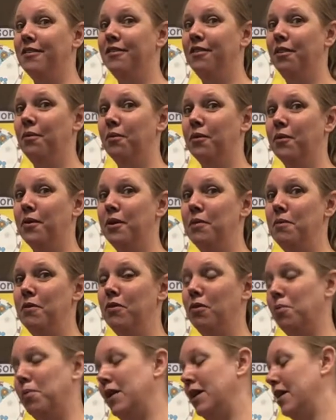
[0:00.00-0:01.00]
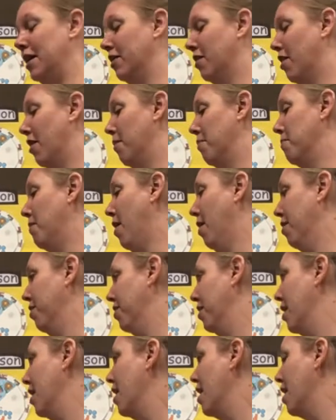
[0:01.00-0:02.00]
that we're going to be repeating all month.
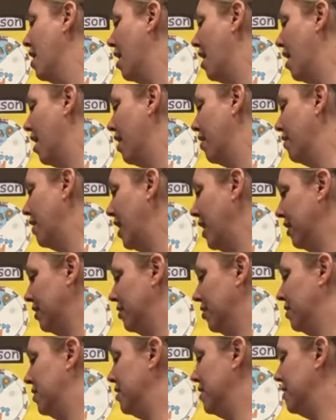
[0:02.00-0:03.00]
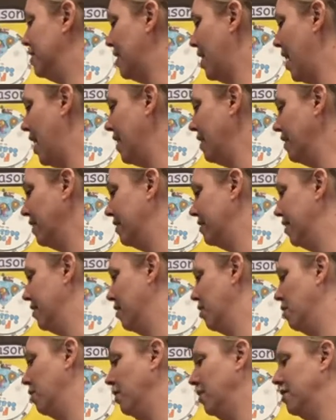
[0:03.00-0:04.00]
All right, so today, let's say the
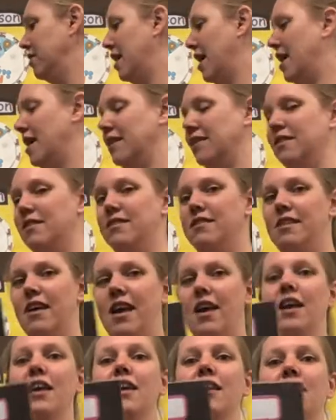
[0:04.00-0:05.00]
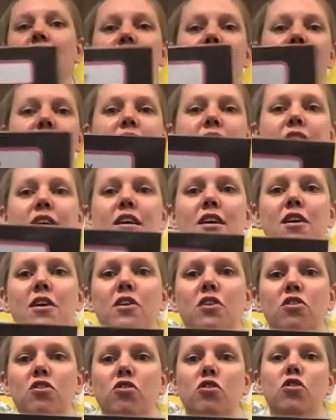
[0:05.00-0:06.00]
whole date. Today is
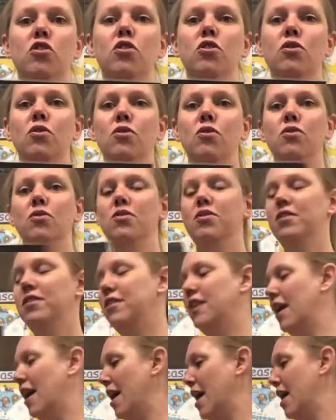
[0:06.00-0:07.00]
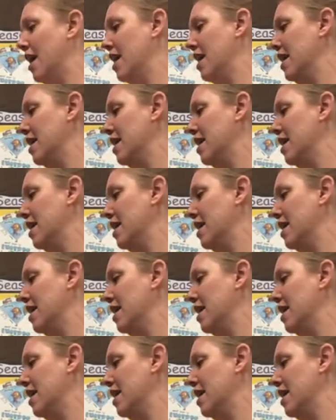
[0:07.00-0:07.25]
Tuesday,